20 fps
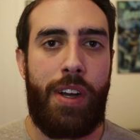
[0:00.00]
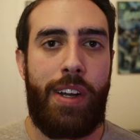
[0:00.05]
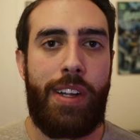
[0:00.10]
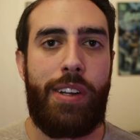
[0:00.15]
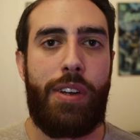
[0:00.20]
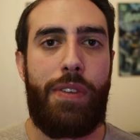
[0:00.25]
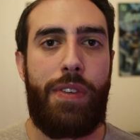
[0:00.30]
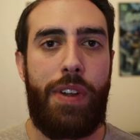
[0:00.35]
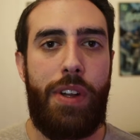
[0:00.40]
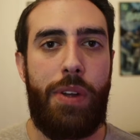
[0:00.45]

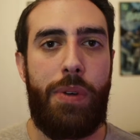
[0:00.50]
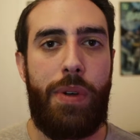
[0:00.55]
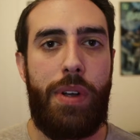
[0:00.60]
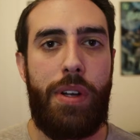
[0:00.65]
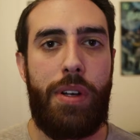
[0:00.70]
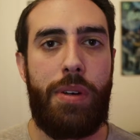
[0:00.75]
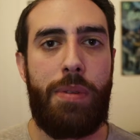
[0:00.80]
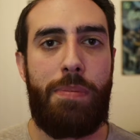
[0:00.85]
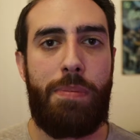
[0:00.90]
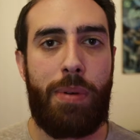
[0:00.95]
So if you're new
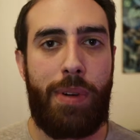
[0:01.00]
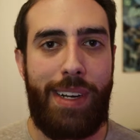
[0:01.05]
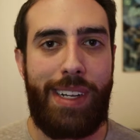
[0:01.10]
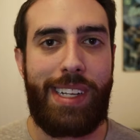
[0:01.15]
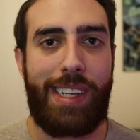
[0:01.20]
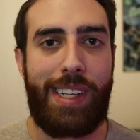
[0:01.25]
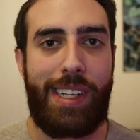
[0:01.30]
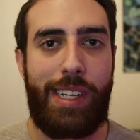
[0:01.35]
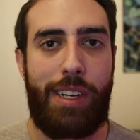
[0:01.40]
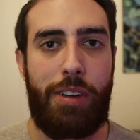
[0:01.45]
here, please
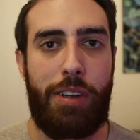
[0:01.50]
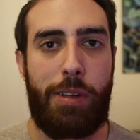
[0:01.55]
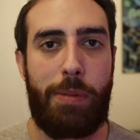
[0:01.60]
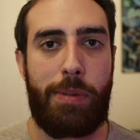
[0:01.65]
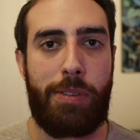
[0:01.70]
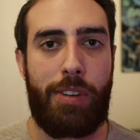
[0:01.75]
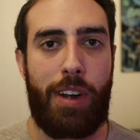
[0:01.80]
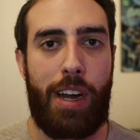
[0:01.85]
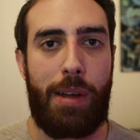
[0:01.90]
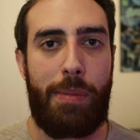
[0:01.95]
consider
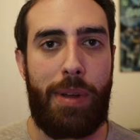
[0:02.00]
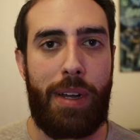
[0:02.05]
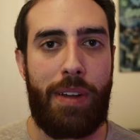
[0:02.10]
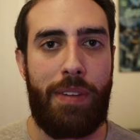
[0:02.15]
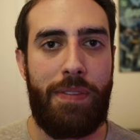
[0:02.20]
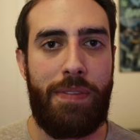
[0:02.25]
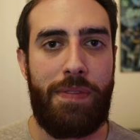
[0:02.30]
subscribing.